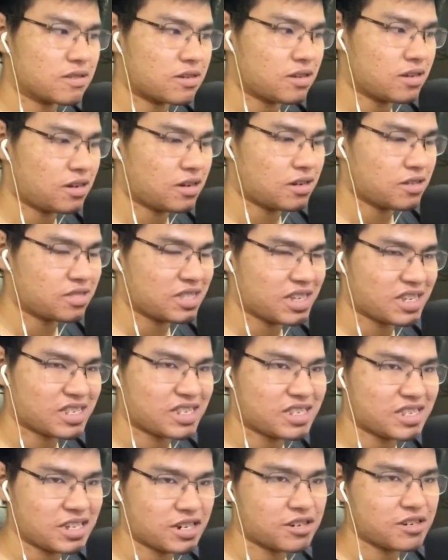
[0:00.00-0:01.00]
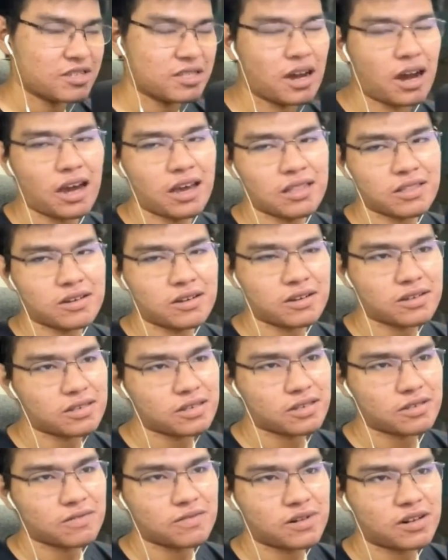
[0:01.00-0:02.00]
necessary dialogues
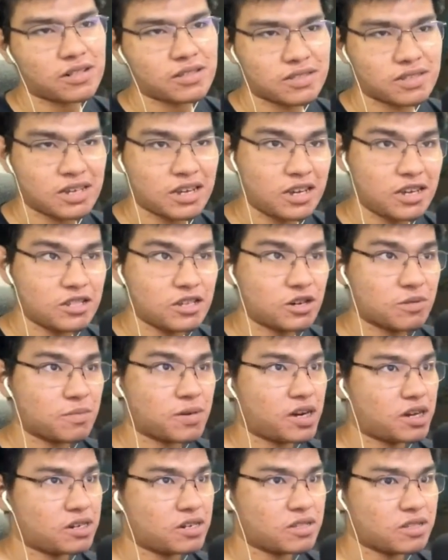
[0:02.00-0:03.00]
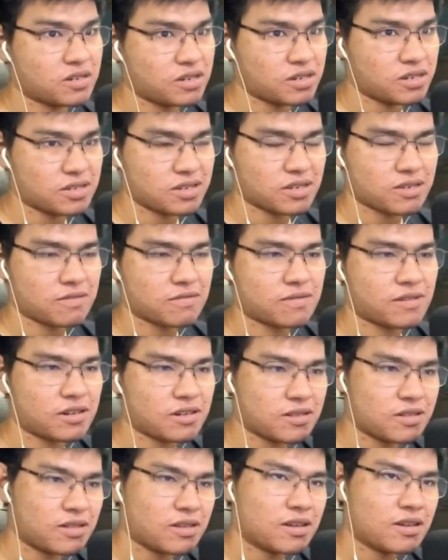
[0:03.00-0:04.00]
as well, the inner monologues as
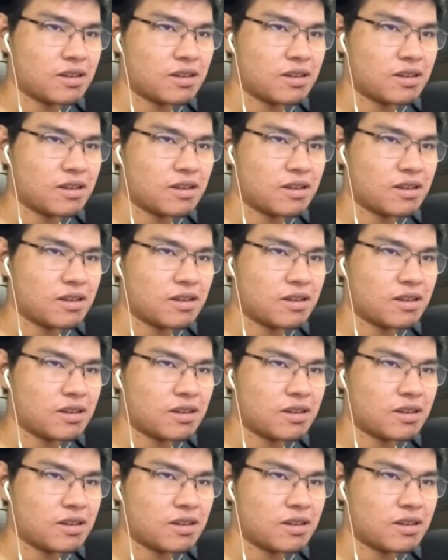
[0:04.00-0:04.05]
well.